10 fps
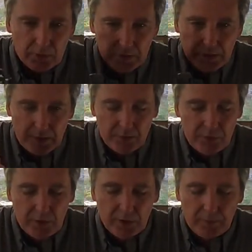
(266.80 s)
So you
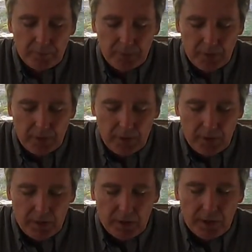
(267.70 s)
cast out,
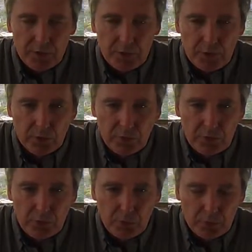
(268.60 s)
and as you go
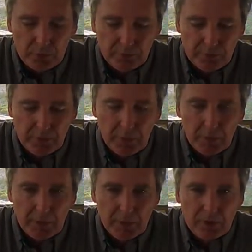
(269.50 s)
to flip
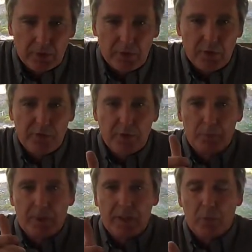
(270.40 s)
that bail, lift
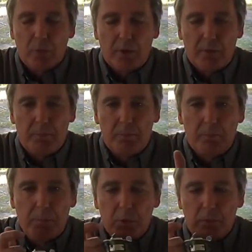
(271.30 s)
up on that rod.
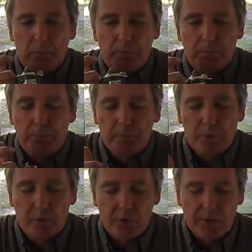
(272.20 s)
Boom.
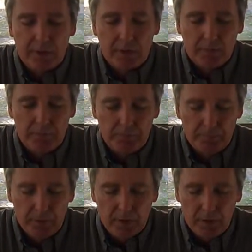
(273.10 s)
Just like that.
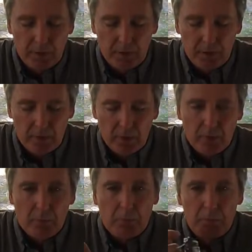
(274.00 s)

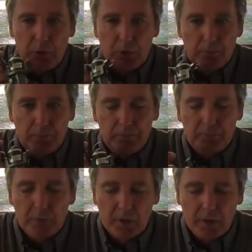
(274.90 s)
Boom.
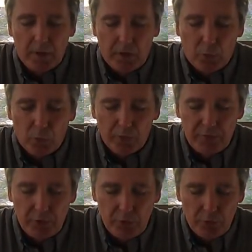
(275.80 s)
Or
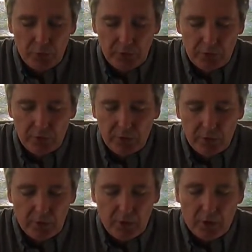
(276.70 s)
if you do it
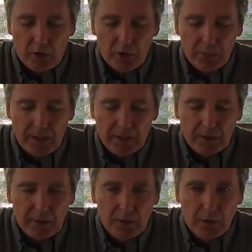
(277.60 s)

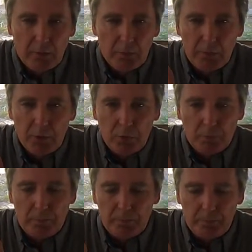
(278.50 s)
automatically,
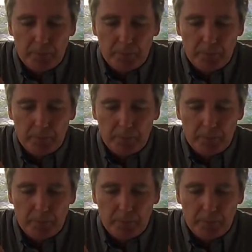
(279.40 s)
boom.